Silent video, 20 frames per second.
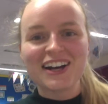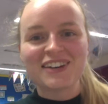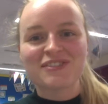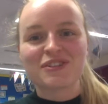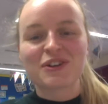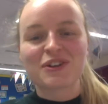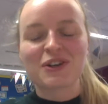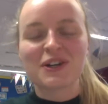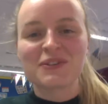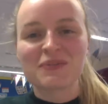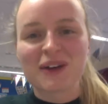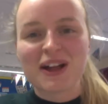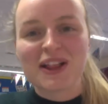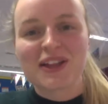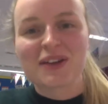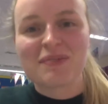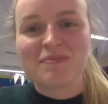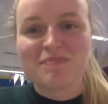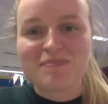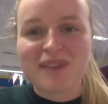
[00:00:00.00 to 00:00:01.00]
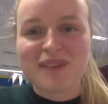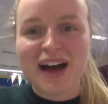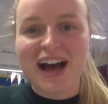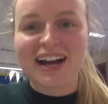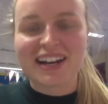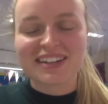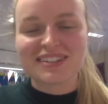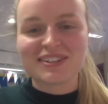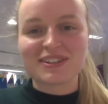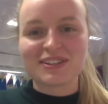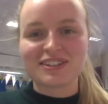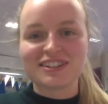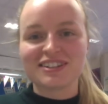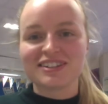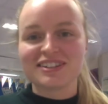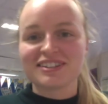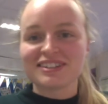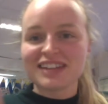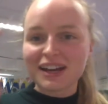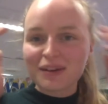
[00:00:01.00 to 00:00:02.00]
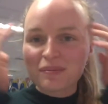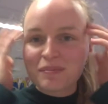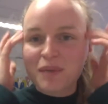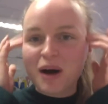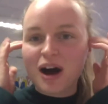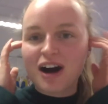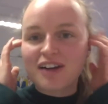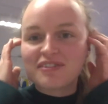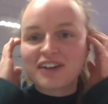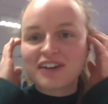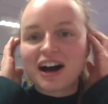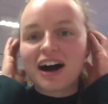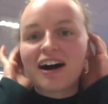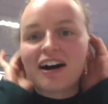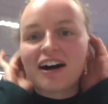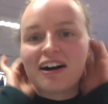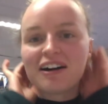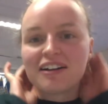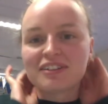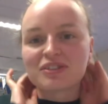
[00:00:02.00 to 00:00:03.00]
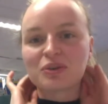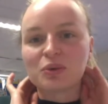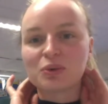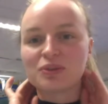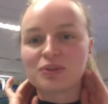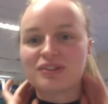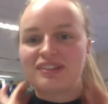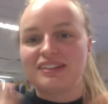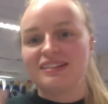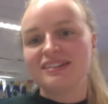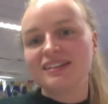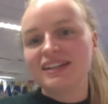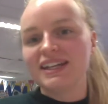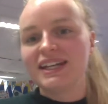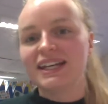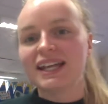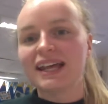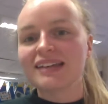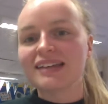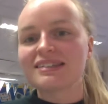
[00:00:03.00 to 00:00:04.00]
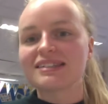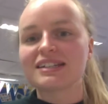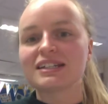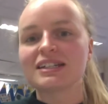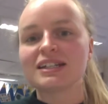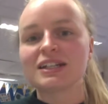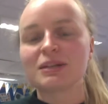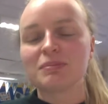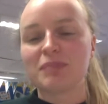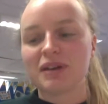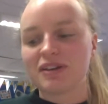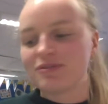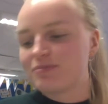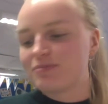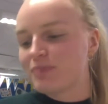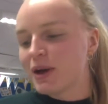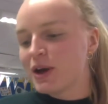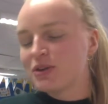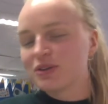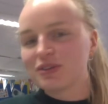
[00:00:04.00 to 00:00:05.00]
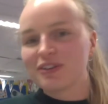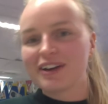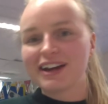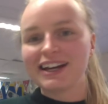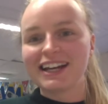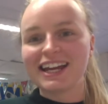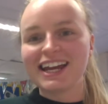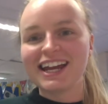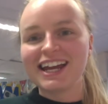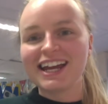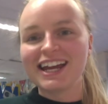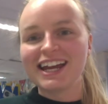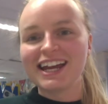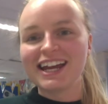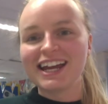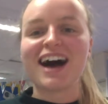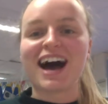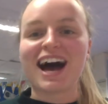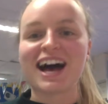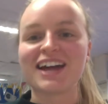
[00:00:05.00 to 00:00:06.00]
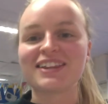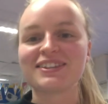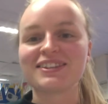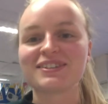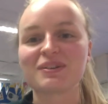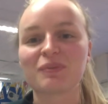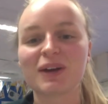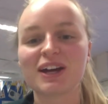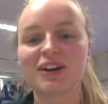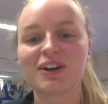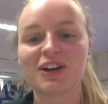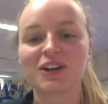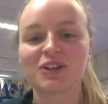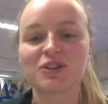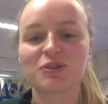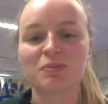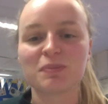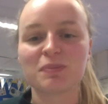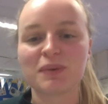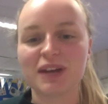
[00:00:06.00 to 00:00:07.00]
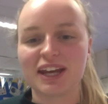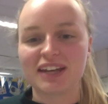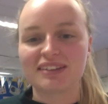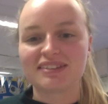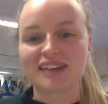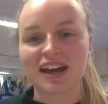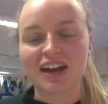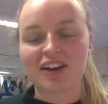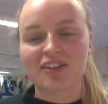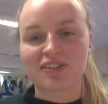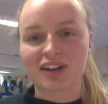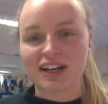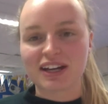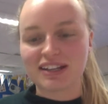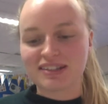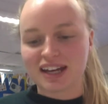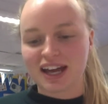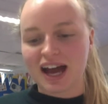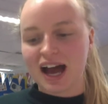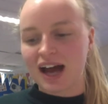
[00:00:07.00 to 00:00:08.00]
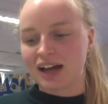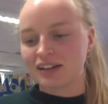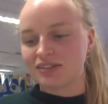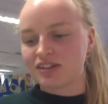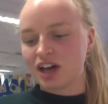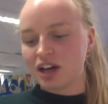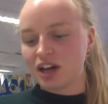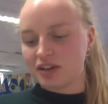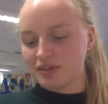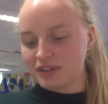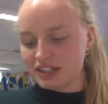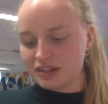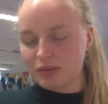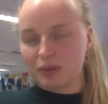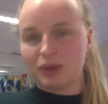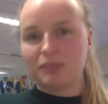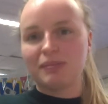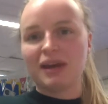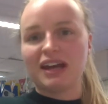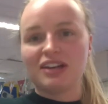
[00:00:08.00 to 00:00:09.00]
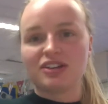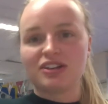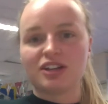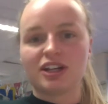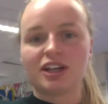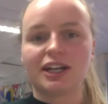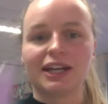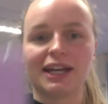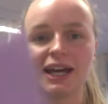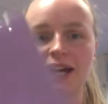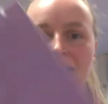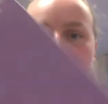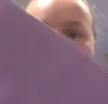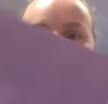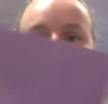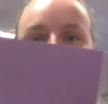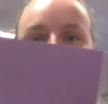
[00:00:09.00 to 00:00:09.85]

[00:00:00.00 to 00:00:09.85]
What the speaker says: everyone, welcome back. So this is the second part of our art or DT lesson, a bit of both really, and we are going to be decorating our diaries that we made earlier. So